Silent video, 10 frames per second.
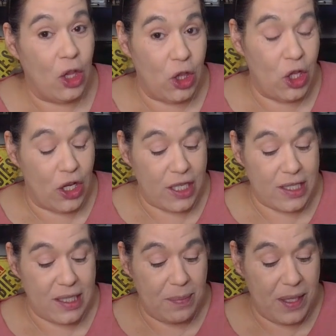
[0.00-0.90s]

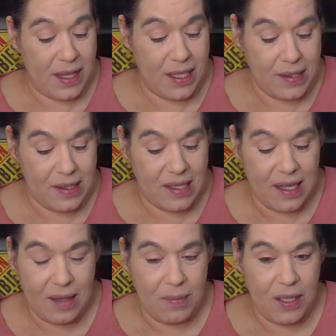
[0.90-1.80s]
looks. But this is
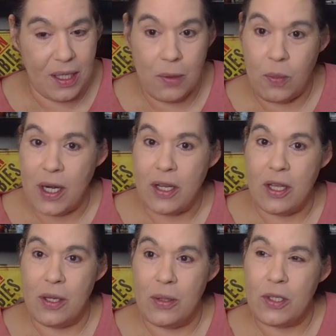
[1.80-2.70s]
going to be one of
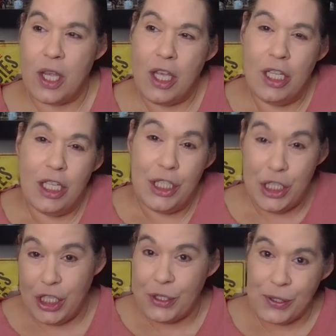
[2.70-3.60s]
those
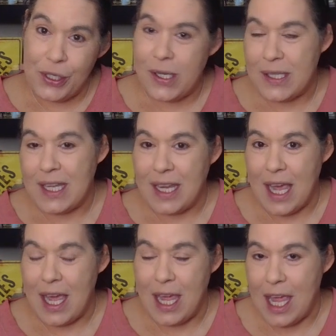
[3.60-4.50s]
cheater looks
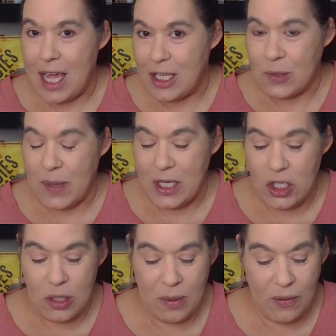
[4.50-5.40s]
like I
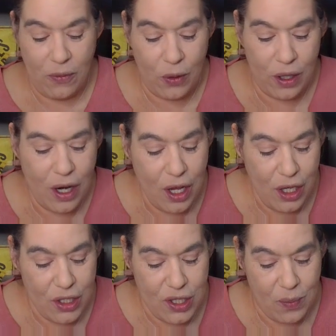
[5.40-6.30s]
explained to you before.
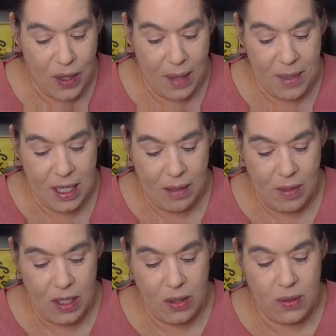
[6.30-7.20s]
So what I'm going to
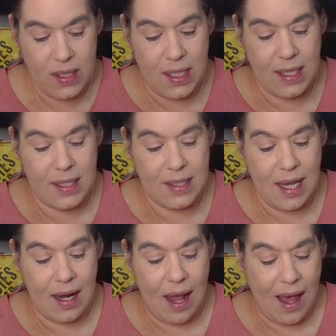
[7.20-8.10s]
be using is
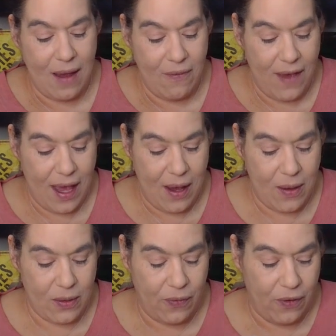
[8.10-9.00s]
that I
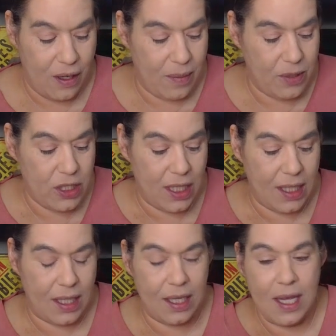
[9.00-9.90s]
found from
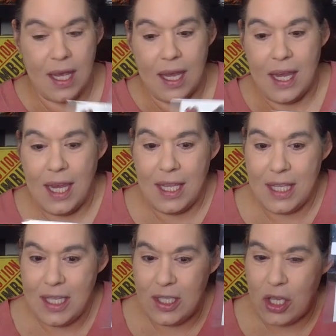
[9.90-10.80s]
Shein
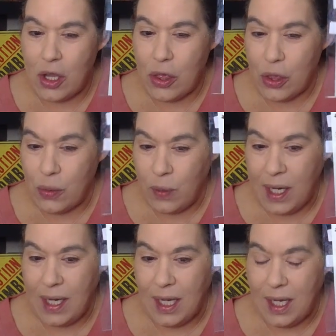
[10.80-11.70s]
these
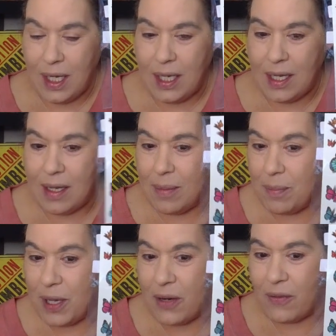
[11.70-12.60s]
3D
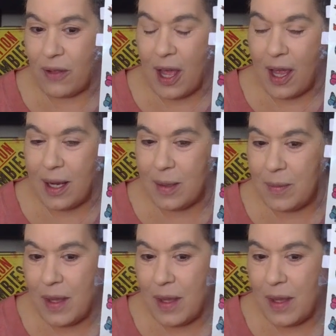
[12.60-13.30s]
butterfly